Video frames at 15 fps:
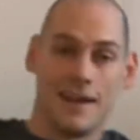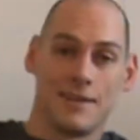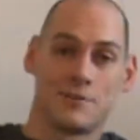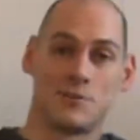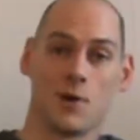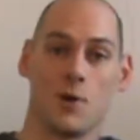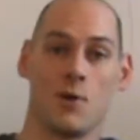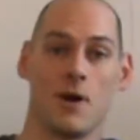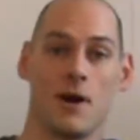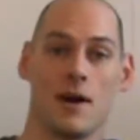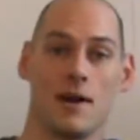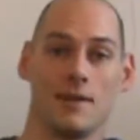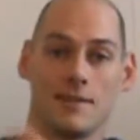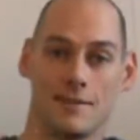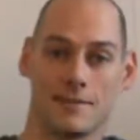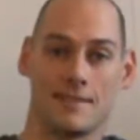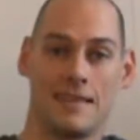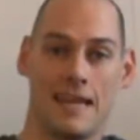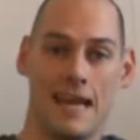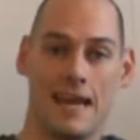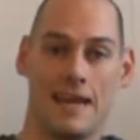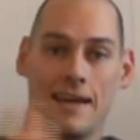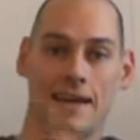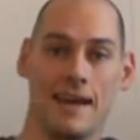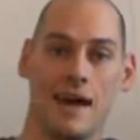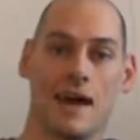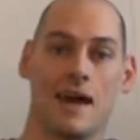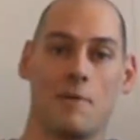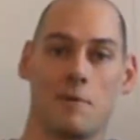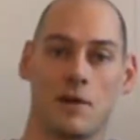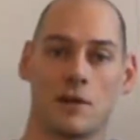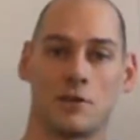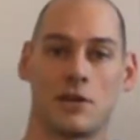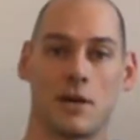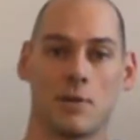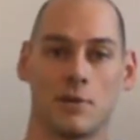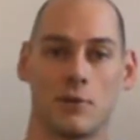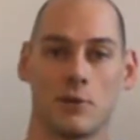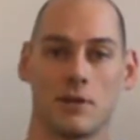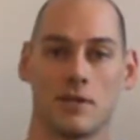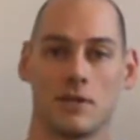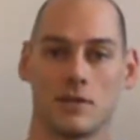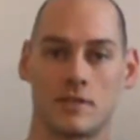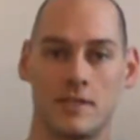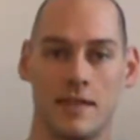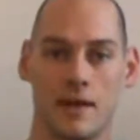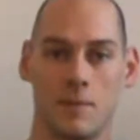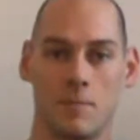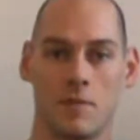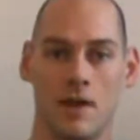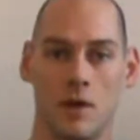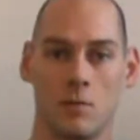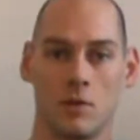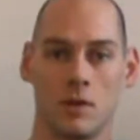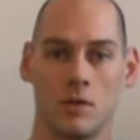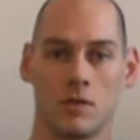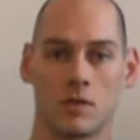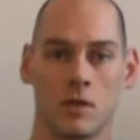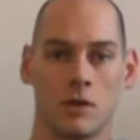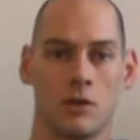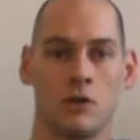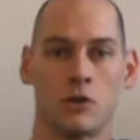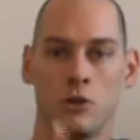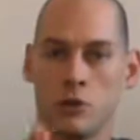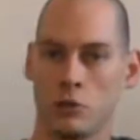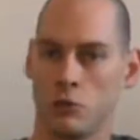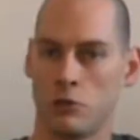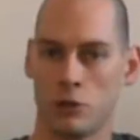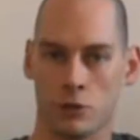So uh, today, I, I want to share with you a little tip that was huge,